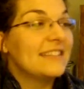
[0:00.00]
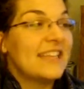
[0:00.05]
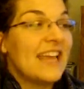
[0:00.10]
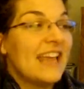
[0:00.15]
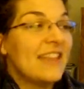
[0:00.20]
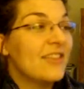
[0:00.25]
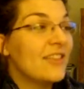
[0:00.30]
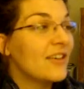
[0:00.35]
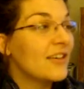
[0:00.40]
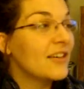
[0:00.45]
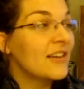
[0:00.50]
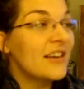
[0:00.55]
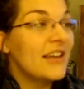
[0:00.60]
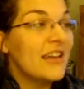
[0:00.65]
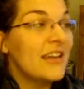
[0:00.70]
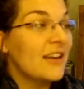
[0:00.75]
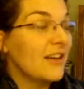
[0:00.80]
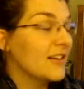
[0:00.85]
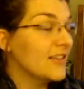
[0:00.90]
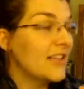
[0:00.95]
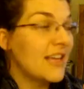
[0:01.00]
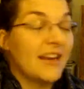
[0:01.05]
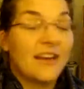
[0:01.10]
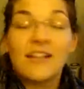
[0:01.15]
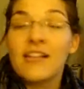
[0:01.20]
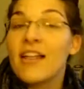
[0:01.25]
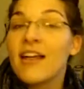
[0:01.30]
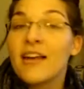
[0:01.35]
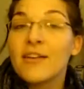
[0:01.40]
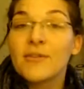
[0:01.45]
10:30 or 10
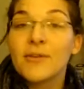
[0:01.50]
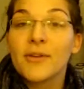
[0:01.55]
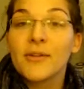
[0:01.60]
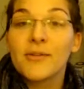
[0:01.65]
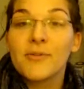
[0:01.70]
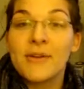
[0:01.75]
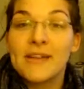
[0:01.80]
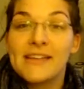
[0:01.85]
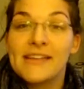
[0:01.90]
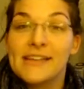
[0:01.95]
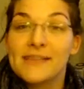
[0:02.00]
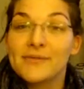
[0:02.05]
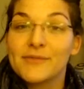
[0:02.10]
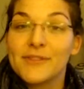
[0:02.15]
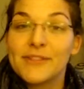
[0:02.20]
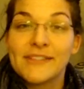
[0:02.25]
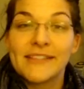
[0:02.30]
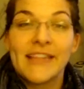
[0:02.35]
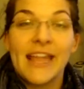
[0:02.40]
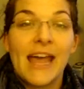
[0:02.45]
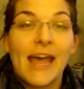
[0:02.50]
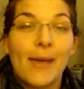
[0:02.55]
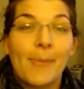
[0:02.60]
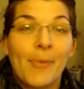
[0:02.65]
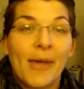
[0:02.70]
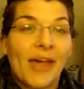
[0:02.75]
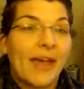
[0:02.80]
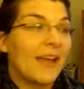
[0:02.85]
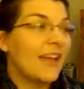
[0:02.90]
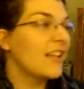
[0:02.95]
o'clock, Roland went down for his
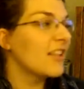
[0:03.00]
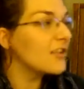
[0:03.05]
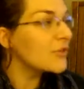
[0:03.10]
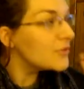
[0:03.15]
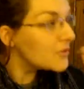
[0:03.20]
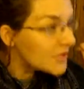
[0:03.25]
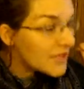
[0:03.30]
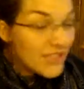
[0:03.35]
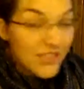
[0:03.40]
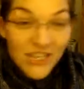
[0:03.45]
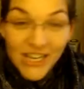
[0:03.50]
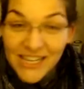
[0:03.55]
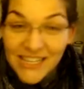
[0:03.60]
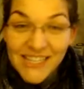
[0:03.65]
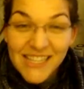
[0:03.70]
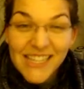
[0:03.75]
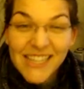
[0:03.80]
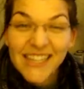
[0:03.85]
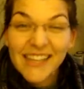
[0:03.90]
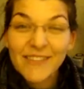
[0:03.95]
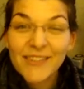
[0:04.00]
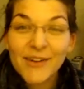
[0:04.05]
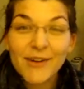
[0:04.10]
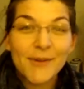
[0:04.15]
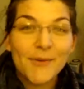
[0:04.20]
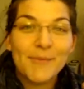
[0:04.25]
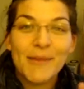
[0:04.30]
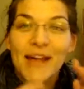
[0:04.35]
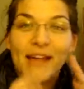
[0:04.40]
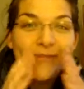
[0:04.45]
nap. I closed the shades in the living
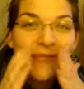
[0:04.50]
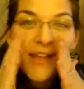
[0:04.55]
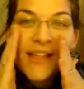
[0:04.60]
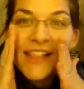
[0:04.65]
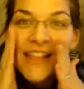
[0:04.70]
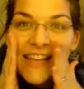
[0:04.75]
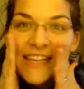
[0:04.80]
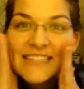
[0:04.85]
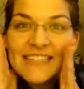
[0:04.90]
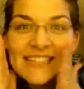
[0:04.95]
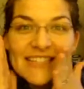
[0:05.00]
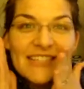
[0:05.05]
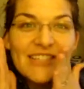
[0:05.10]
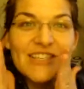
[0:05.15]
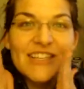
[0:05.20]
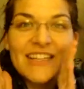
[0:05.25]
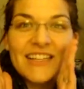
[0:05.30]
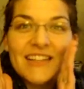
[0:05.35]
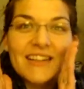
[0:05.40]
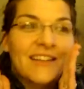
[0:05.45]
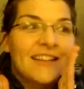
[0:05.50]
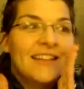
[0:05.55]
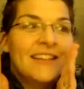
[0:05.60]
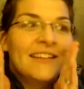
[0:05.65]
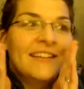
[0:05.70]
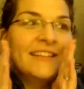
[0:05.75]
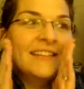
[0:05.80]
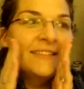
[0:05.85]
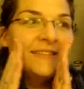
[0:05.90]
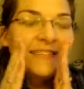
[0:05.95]
room. I felt like such a
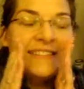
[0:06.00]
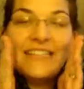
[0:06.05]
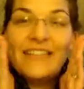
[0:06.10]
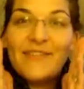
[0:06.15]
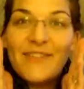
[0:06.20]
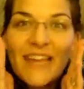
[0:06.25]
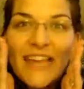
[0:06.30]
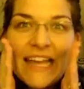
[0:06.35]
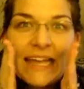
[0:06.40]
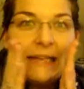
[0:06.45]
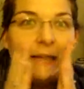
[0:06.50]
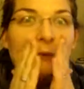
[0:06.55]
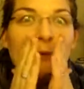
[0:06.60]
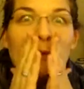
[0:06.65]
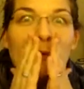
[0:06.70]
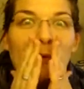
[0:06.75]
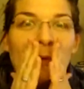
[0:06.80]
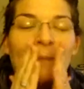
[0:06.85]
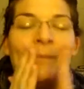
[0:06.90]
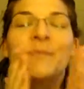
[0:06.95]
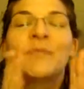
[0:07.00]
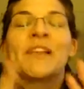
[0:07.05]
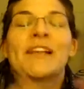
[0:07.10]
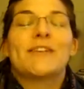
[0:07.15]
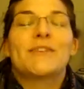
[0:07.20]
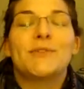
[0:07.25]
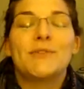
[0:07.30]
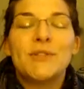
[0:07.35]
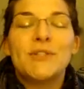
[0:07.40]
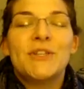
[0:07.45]
deviant. Ooh,
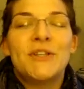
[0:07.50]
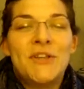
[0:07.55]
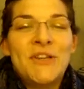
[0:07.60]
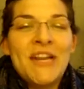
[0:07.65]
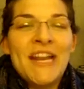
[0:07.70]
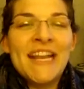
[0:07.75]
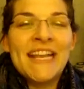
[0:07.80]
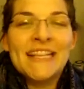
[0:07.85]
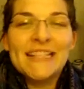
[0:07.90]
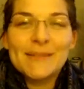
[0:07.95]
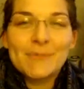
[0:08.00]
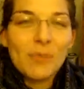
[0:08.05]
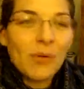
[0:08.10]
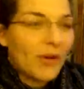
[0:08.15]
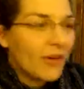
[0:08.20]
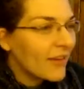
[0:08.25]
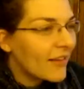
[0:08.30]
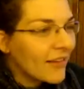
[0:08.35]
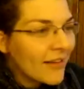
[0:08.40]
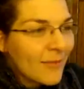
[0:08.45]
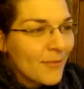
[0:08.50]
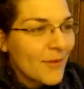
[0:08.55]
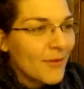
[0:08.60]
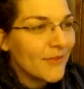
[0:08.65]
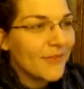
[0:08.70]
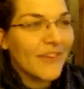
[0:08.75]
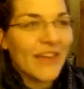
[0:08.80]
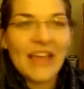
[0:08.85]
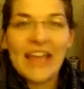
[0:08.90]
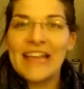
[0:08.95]
closed the shades, put on a
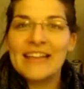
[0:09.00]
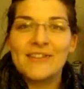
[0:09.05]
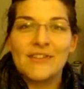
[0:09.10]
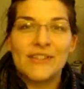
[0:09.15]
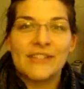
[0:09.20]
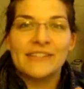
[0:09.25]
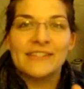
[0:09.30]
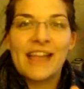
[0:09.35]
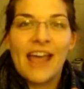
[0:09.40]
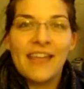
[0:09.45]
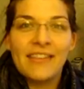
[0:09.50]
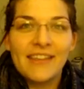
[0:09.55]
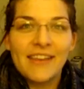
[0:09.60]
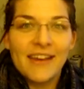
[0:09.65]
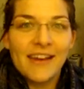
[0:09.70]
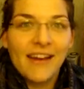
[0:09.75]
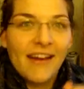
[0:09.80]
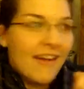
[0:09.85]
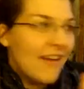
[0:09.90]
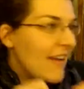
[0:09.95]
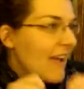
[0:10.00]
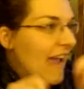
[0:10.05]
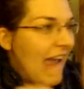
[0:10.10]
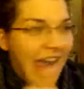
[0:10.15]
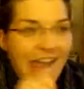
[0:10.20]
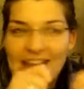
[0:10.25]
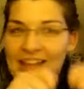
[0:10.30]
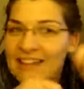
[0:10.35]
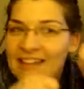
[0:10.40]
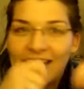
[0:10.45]
movie, and just sat there
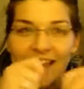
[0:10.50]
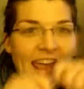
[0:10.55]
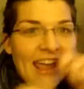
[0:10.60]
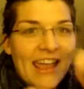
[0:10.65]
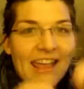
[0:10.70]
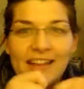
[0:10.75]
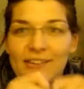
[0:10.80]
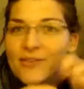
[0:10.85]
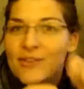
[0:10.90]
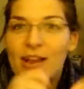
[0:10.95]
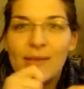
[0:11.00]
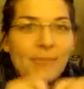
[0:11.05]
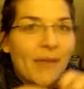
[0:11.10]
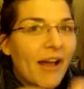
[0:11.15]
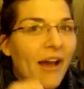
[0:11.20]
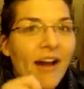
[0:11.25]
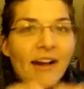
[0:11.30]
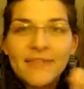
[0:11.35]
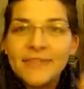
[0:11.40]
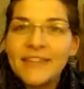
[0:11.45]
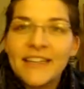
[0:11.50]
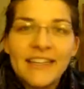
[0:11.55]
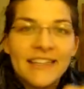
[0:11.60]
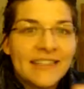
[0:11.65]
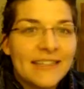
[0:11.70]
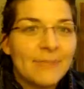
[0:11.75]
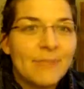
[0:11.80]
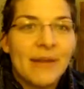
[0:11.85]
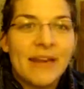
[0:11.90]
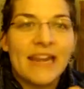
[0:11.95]
and, like, drank my coffee and
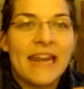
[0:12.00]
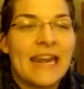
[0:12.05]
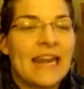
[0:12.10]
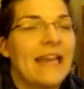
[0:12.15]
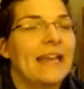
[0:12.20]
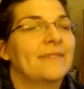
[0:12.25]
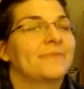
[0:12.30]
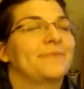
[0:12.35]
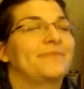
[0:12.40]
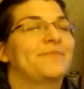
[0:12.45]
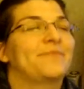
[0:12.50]
did my knitting.